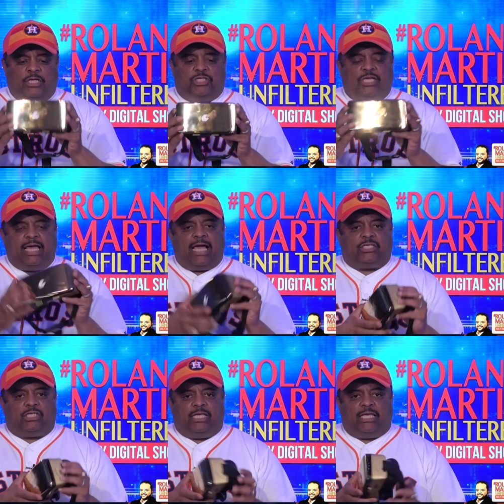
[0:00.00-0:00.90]
She
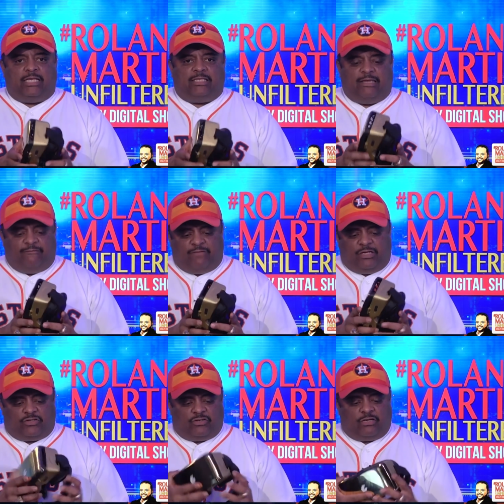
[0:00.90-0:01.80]
actually is the
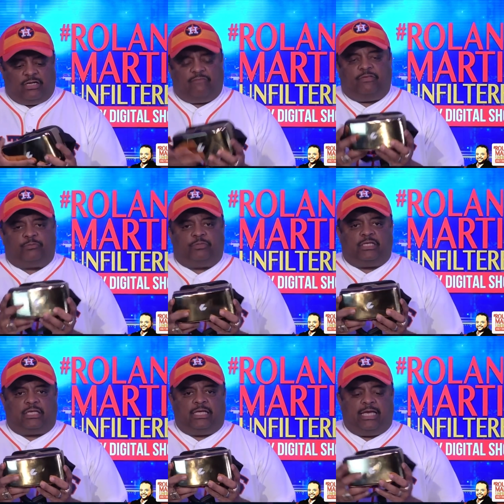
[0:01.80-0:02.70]
inventor of this
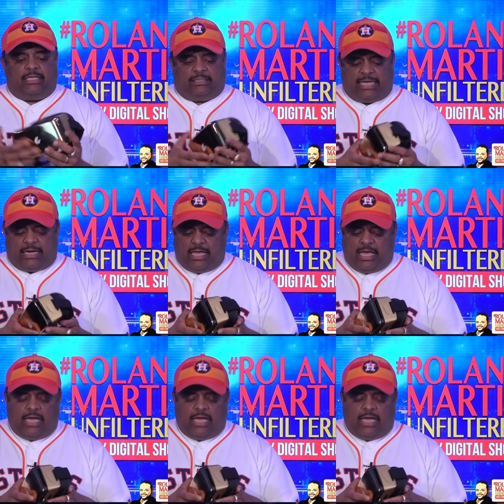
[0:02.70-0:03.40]
particular headset.